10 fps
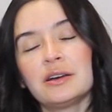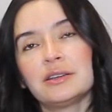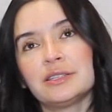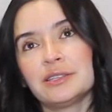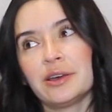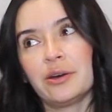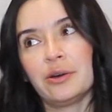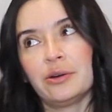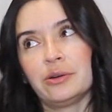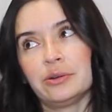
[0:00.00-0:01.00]

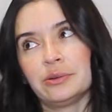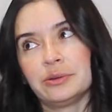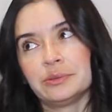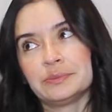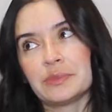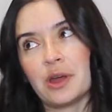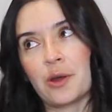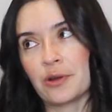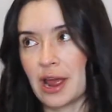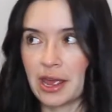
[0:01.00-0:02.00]
So,
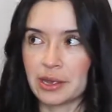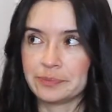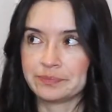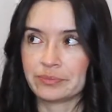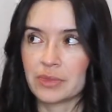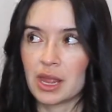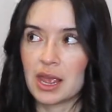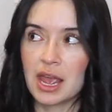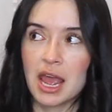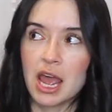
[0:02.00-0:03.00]
alright.
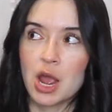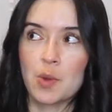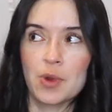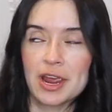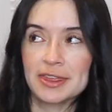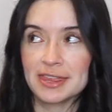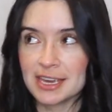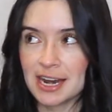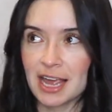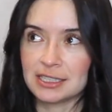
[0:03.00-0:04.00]
Where
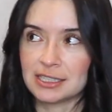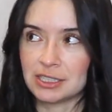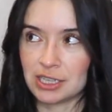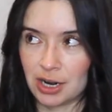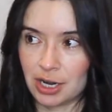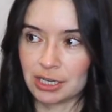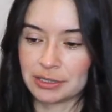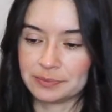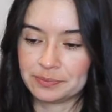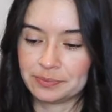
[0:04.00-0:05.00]
did I start?
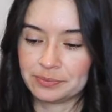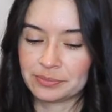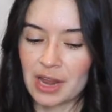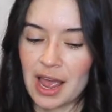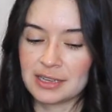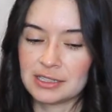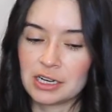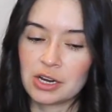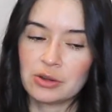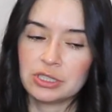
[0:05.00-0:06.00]
I
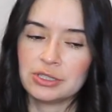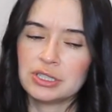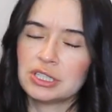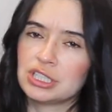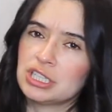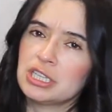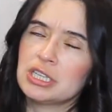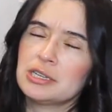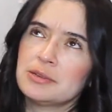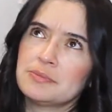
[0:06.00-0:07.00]
started going to the
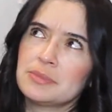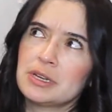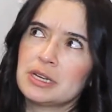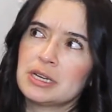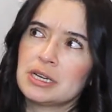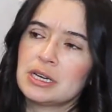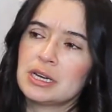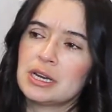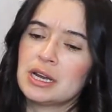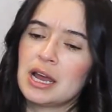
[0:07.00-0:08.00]
gym
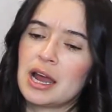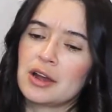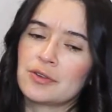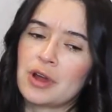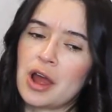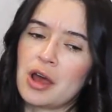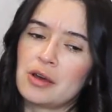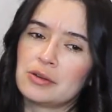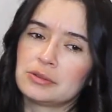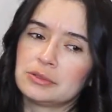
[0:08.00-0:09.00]

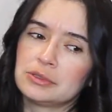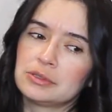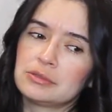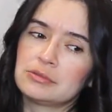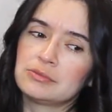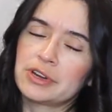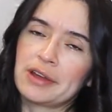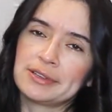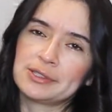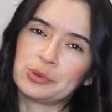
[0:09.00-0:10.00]
around when
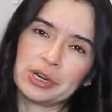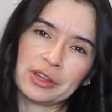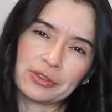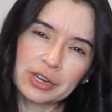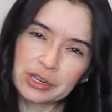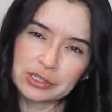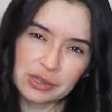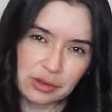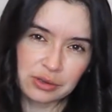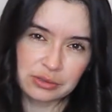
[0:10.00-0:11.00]
I was 23 years
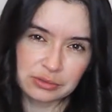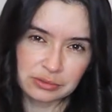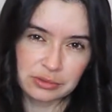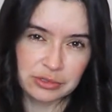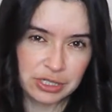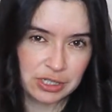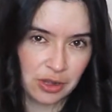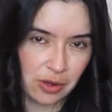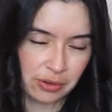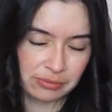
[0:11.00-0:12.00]
old or
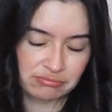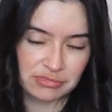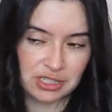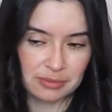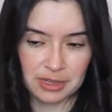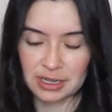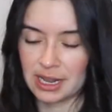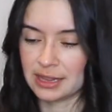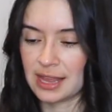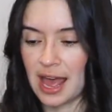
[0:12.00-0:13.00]
so. Something
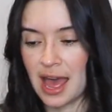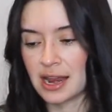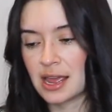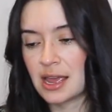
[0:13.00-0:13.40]
like that.